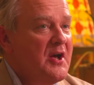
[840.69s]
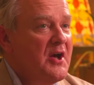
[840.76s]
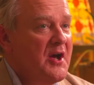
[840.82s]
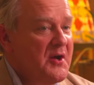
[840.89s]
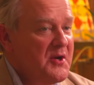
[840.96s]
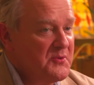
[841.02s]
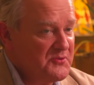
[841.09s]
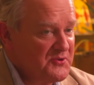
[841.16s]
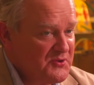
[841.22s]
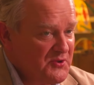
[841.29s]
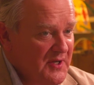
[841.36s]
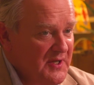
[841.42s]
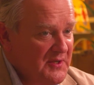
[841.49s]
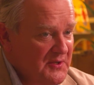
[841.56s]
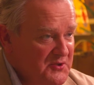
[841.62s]
uh, who was
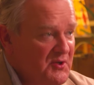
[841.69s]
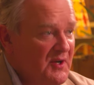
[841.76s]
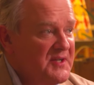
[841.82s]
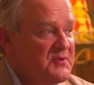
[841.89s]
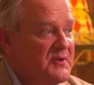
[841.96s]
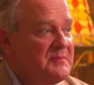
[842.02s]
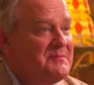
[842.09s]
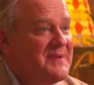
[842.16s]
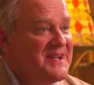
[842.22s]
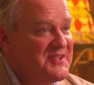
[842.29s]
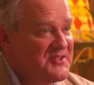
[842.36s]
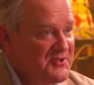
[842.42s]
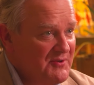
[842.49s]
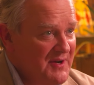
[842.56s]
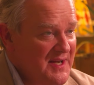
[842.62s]
you know, trying to
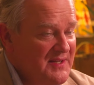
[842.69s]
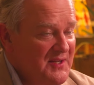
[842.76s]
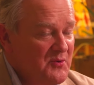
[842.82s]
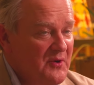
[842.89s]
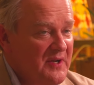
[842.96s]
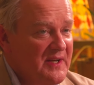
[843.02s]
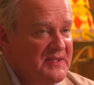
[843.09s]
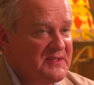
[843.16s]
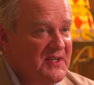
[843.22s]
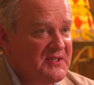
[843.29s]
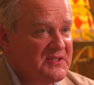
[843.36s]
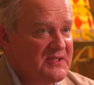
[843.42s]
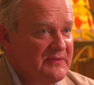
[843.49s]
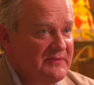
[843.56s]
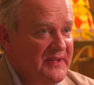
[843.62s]
administrate the
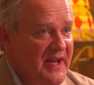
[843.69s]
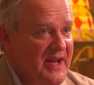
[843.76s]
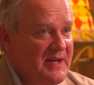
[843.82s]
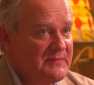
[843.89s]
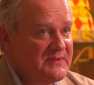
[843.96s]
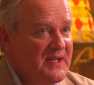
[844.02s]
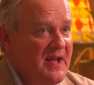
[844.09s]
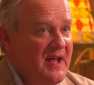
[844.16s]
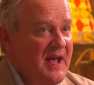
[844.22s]
organisation of the games,